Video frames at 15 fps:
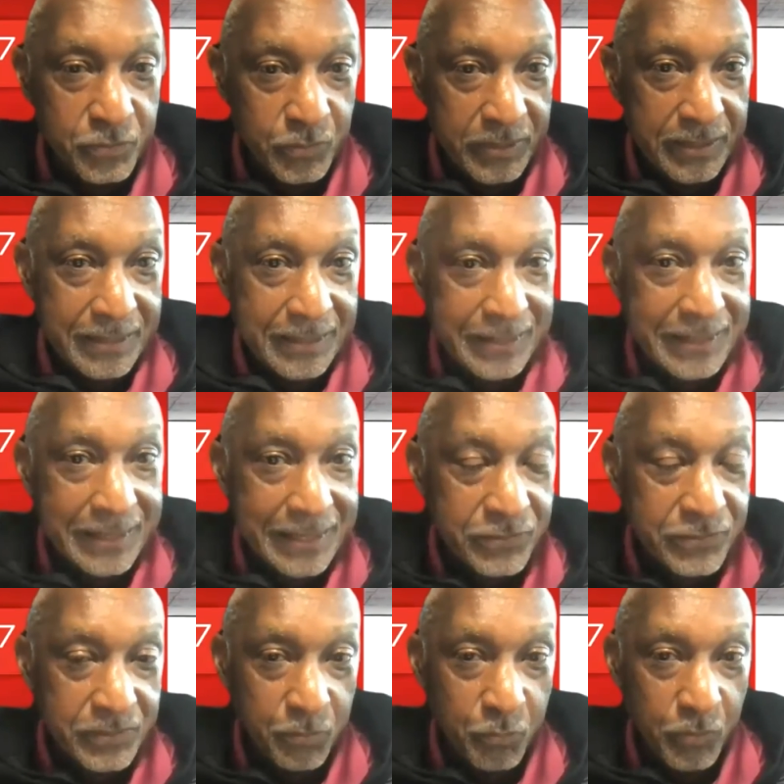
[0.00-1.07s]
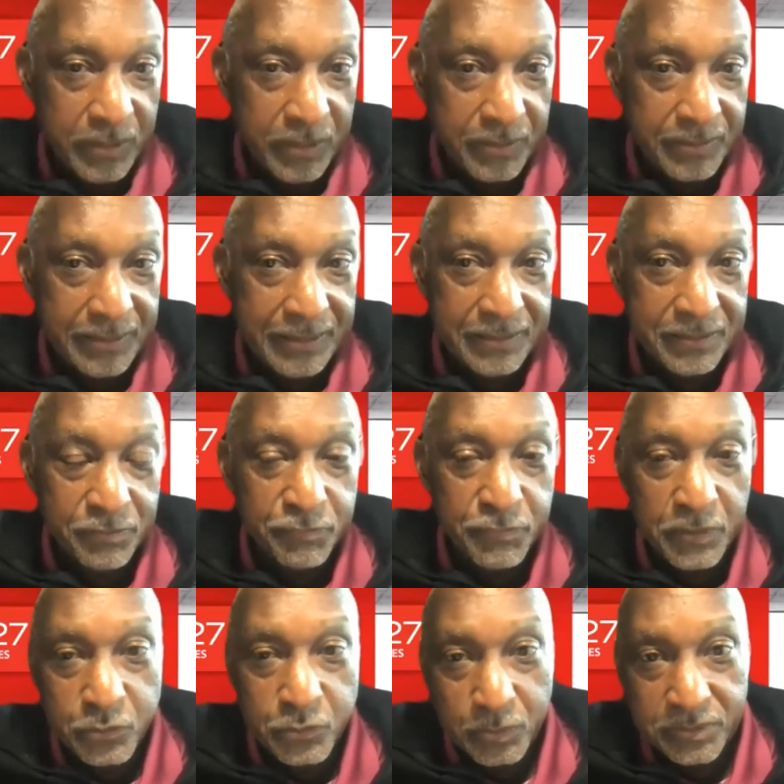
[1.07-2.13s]
We're going to get somewhere, and the
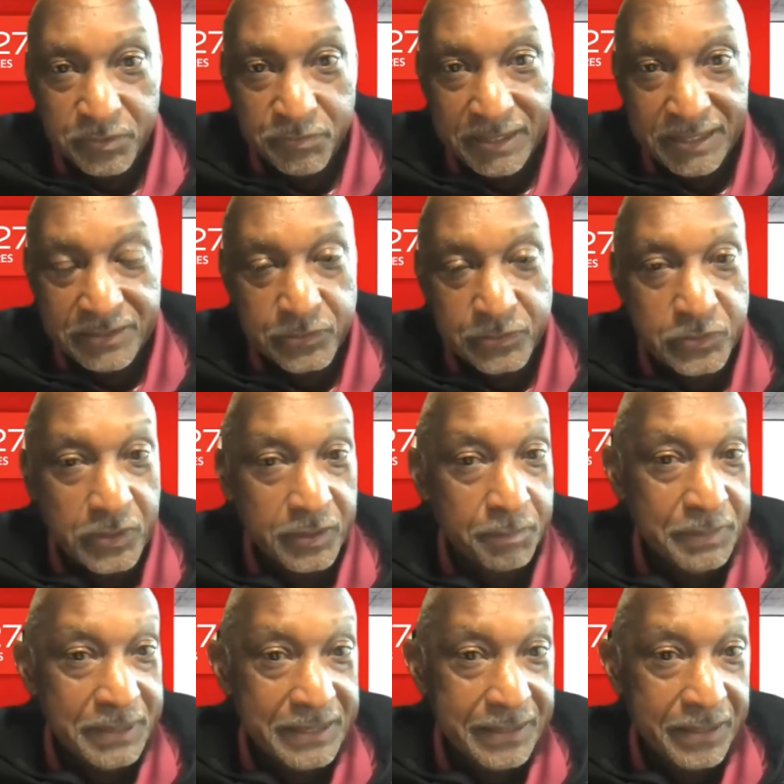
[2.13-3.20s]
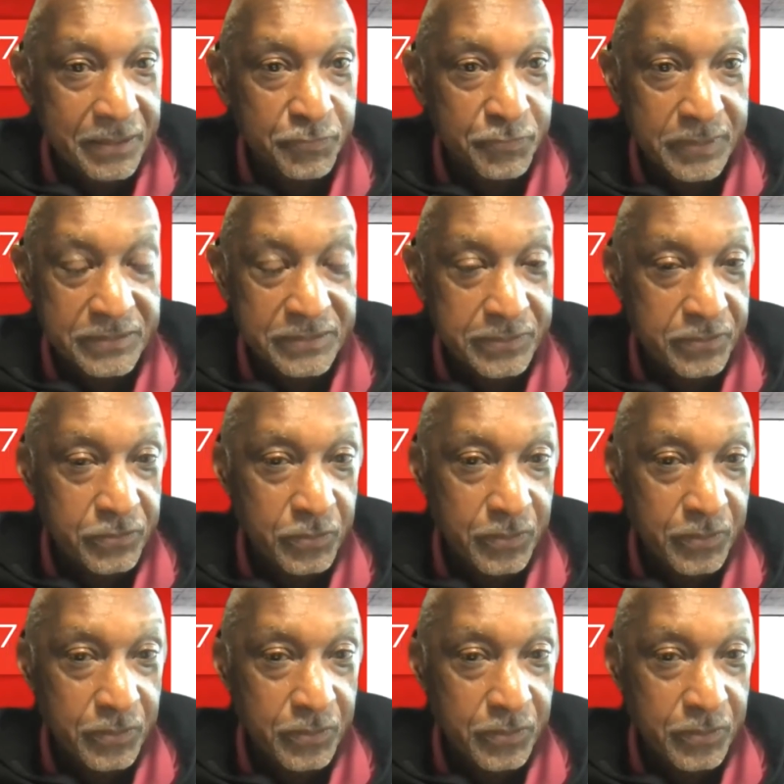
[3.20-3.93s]
virtual device is going to be there for us to do